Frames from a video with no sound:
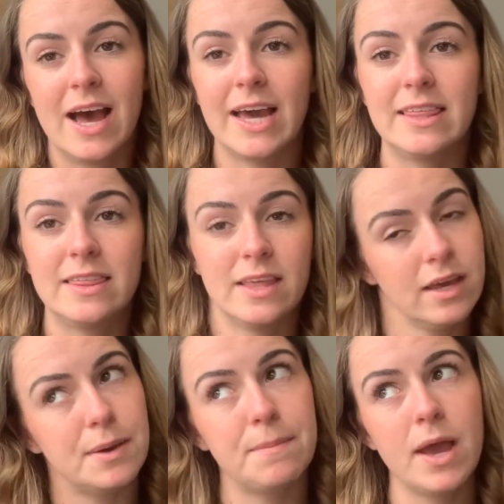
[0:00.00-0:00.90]
I
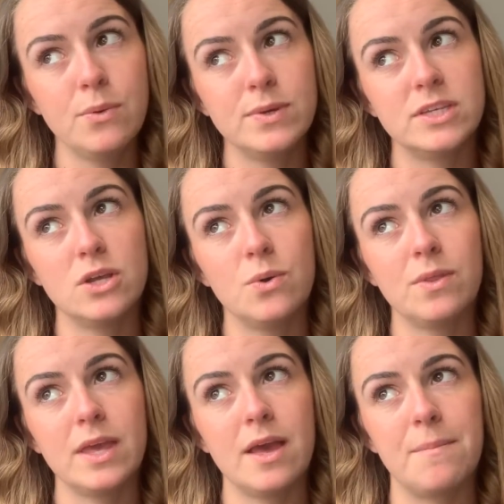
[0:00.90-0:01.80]
think mine was
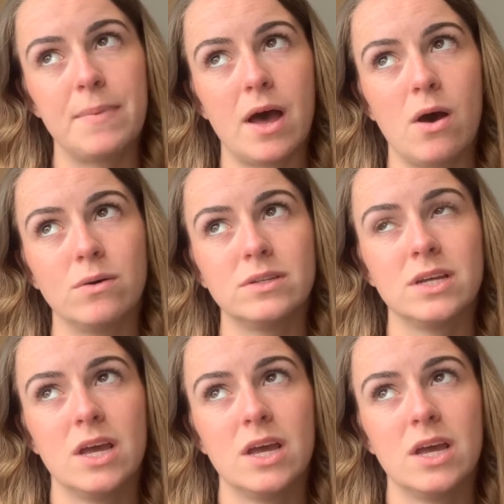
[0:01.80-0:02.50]
only about